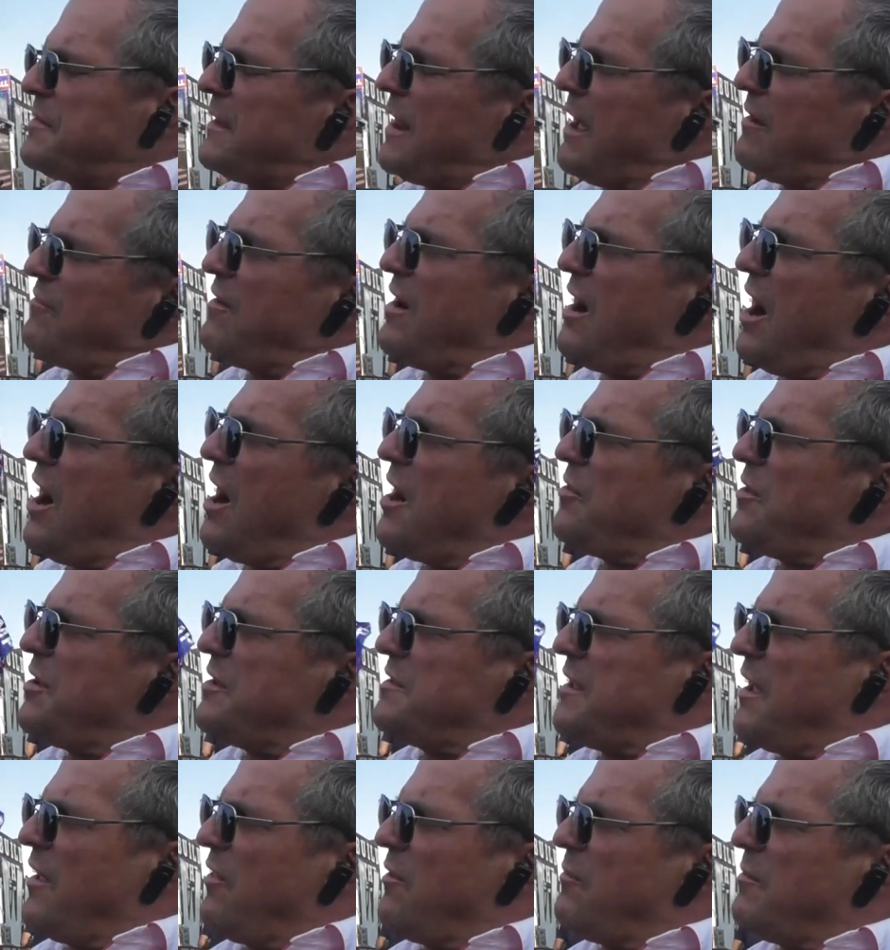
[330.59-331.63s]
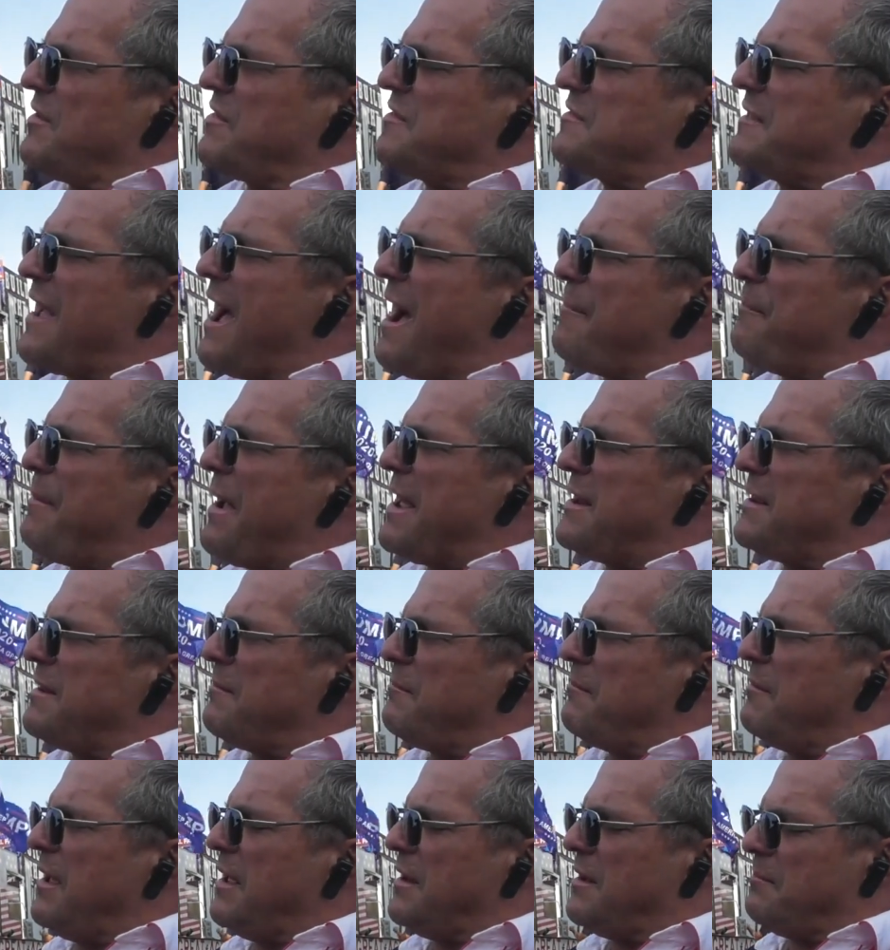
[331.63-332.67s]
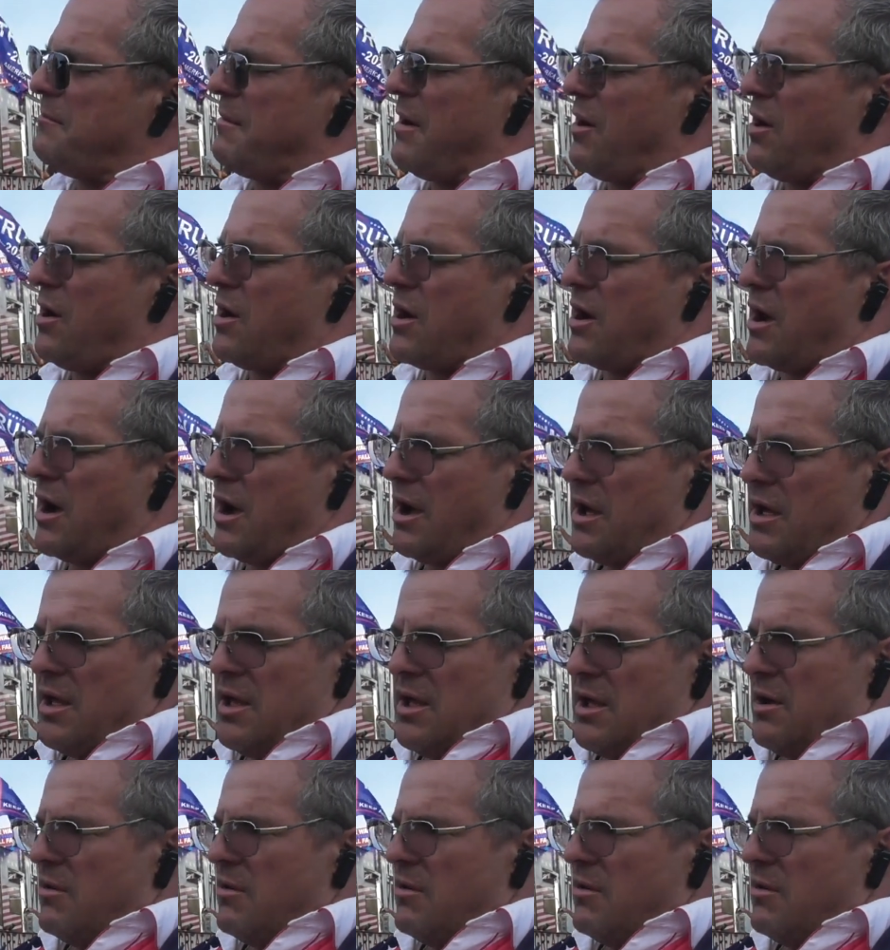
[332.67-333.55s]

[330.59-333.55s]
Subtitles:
And every Harley dealer we stop at in America,